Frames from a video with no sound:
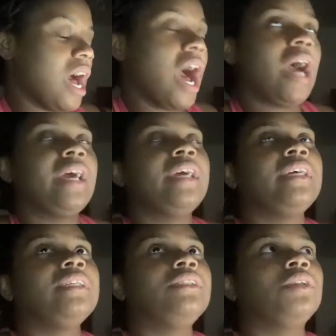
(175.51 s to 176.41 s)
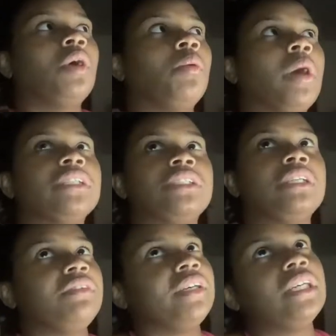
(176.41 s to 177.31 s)
I don't watch
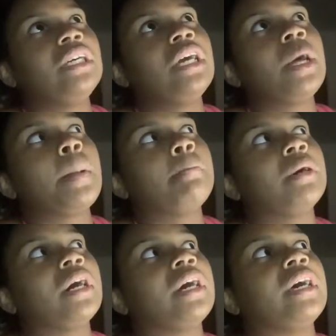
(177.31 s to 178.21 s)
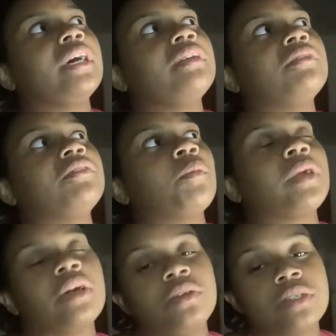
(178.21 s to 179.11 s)
TV, but from when
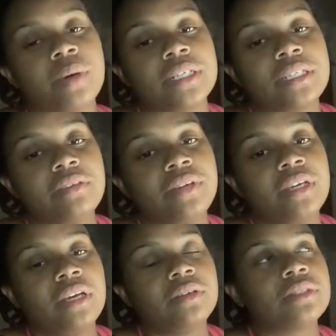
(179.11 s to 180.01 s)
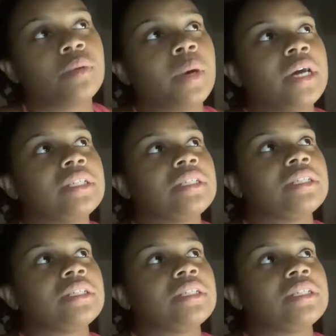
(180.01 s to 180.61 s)
I used to watch TV, I used to watch